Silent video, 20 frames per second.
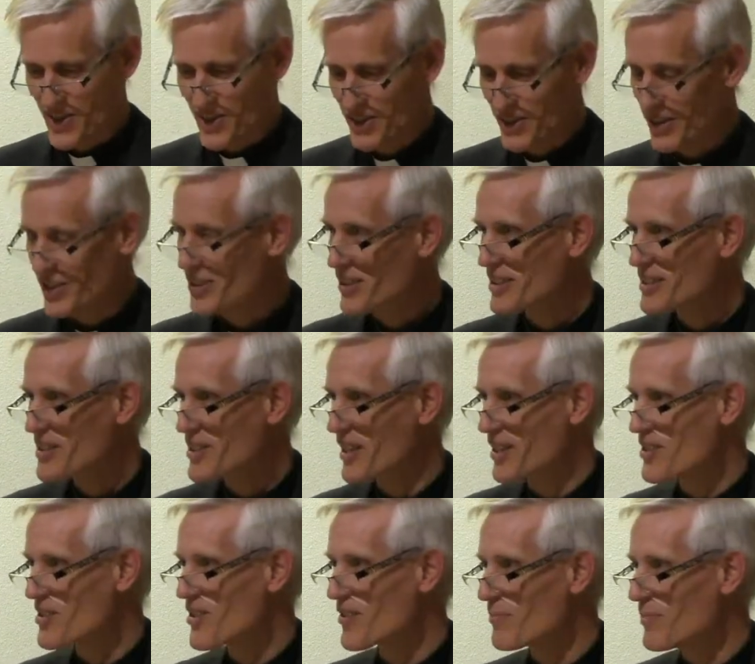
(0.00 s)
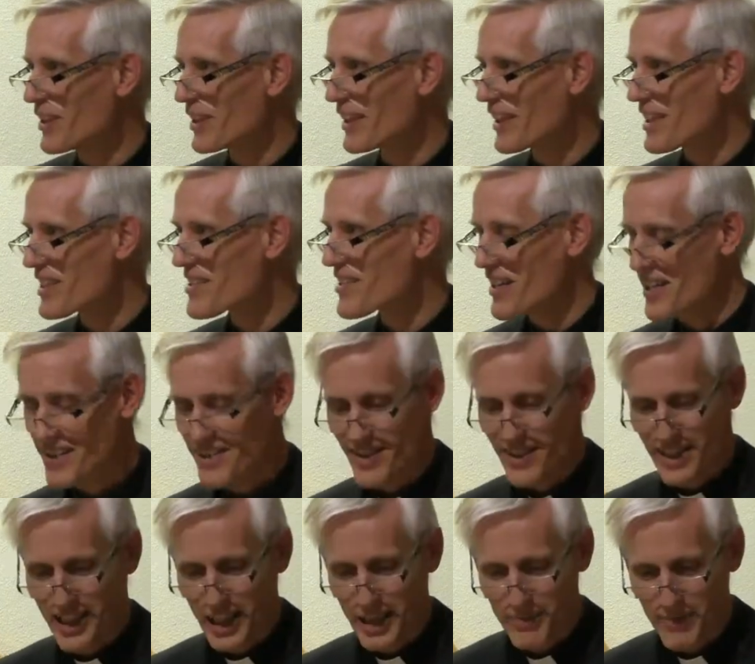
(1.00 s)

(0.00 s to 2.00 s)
on the contents of my essay today,